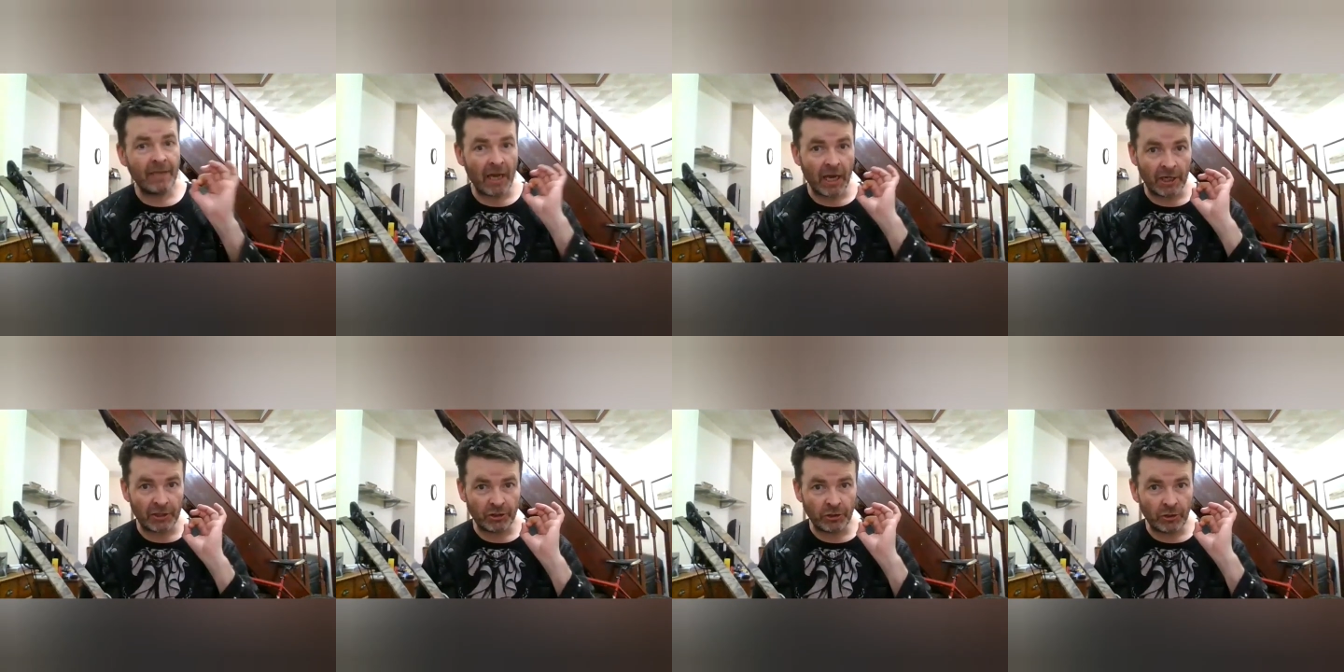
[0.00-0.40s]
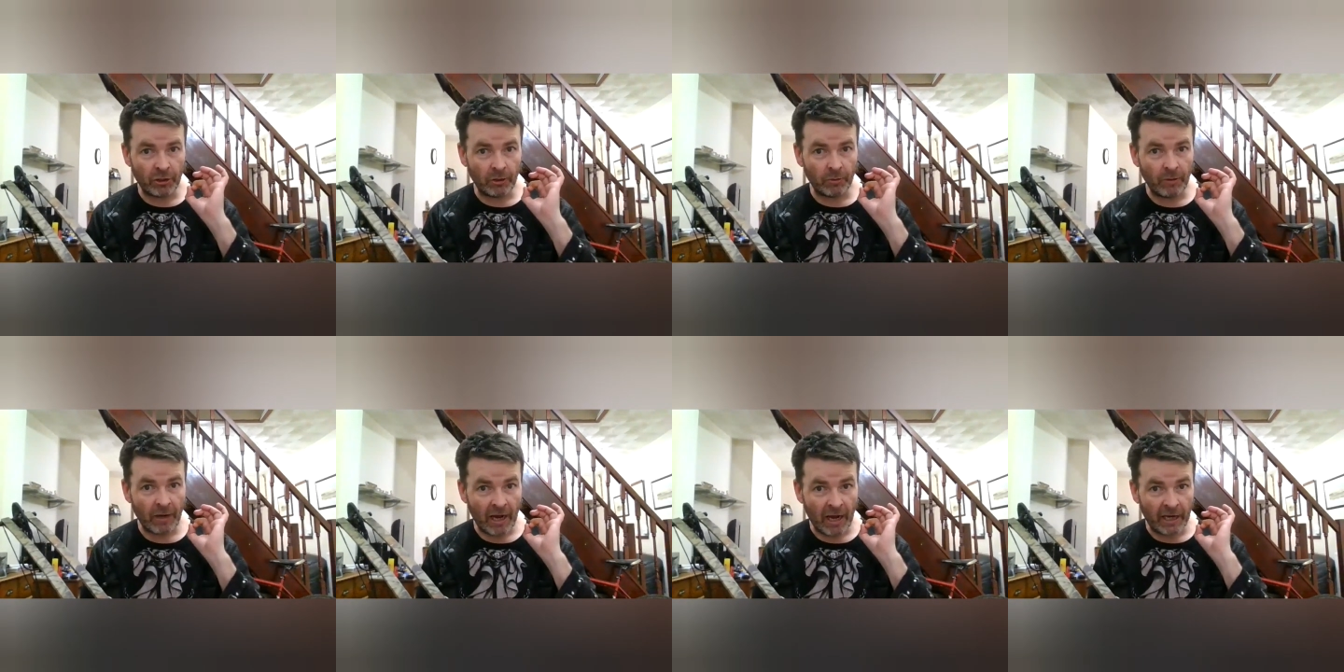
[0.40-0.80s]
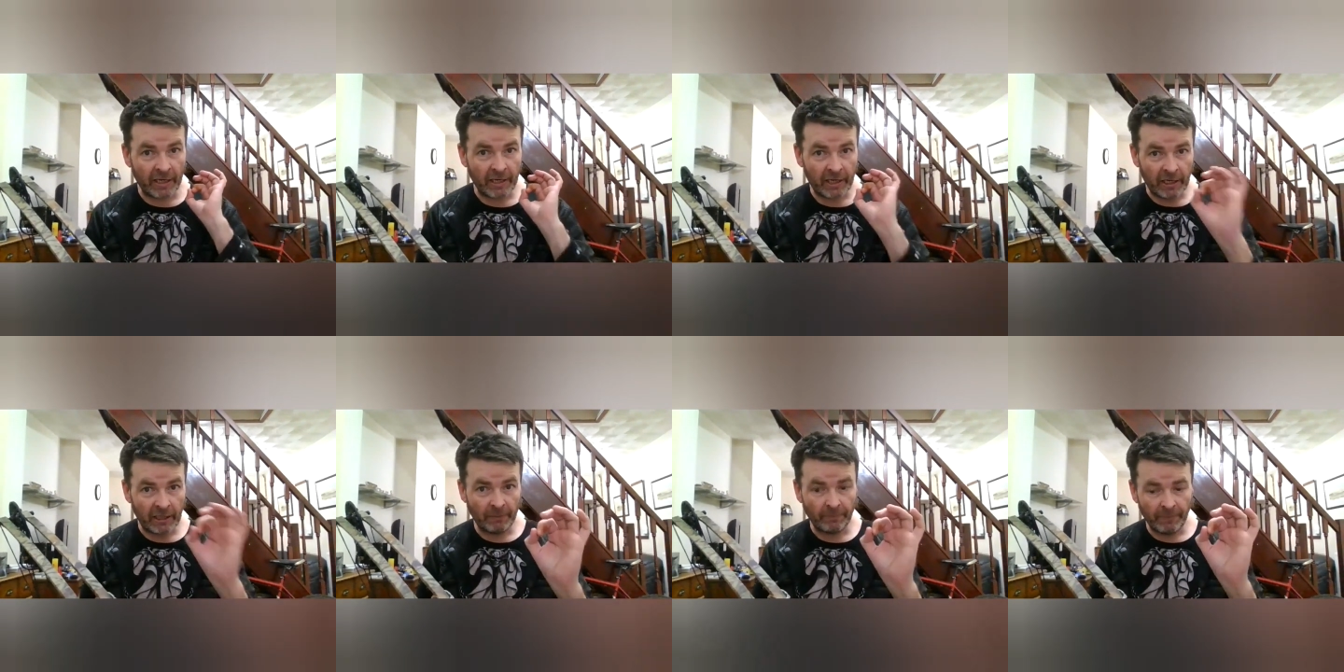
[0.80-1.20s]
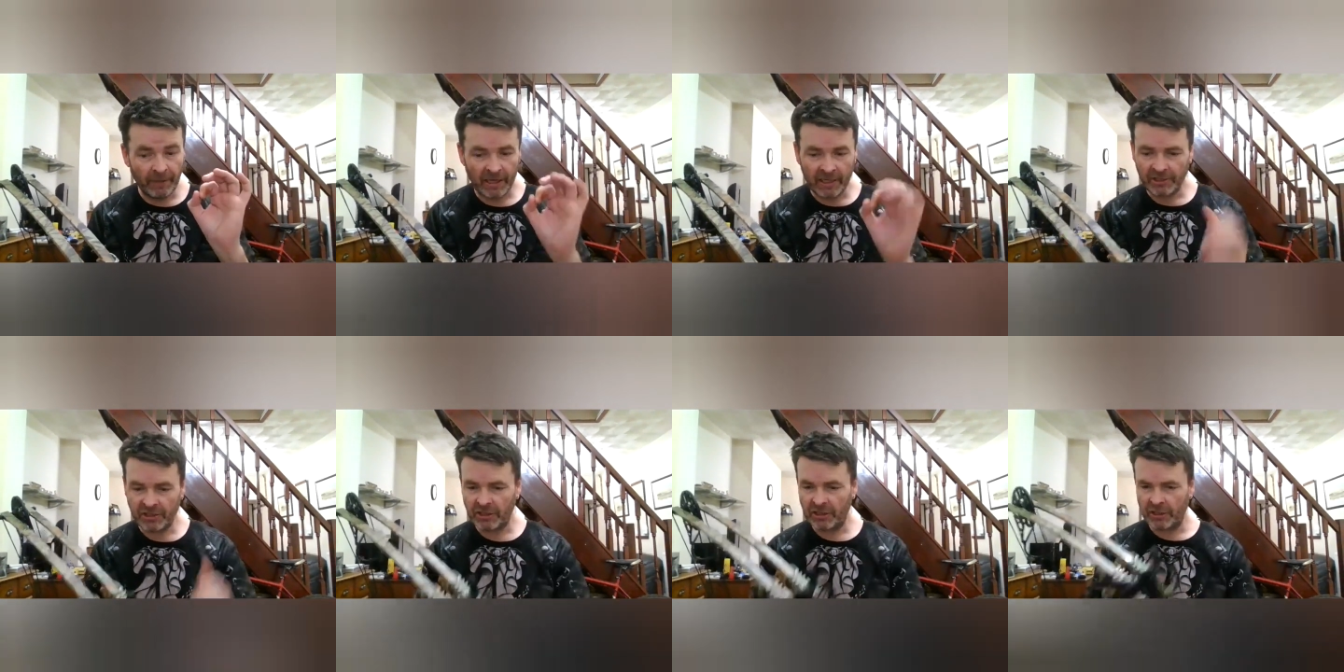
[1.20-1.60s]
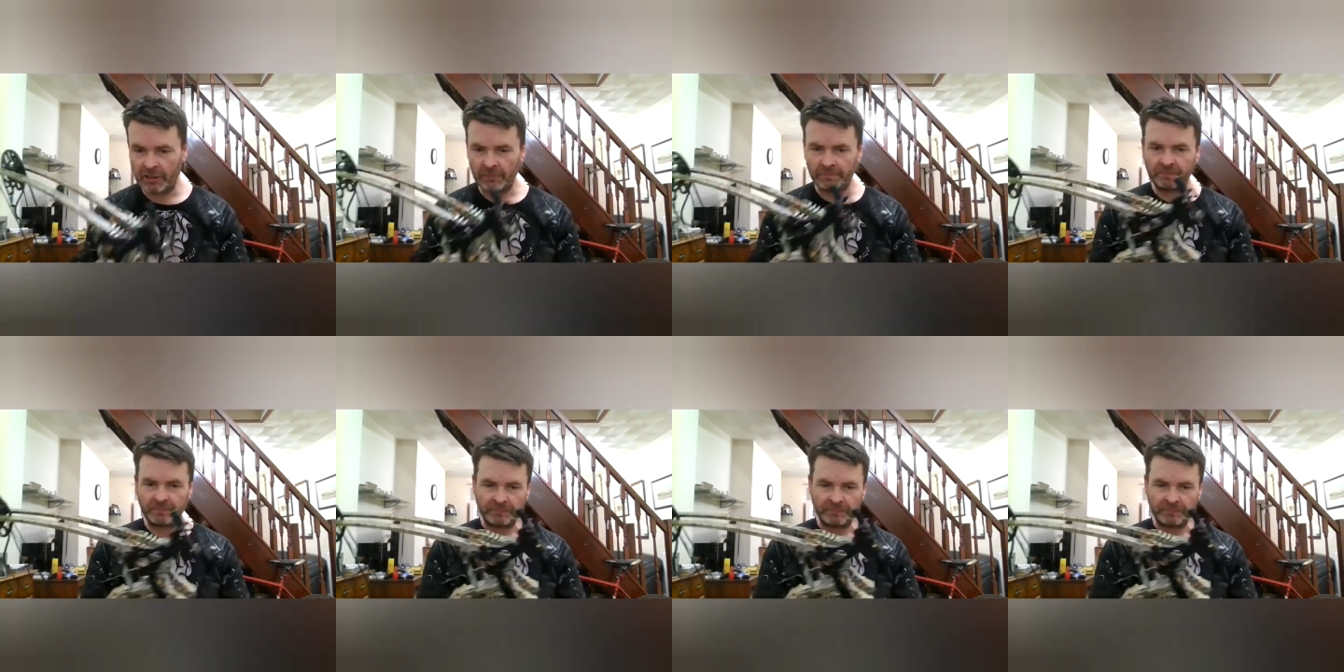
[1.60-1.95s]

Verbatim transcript: As you know, I hate plastic.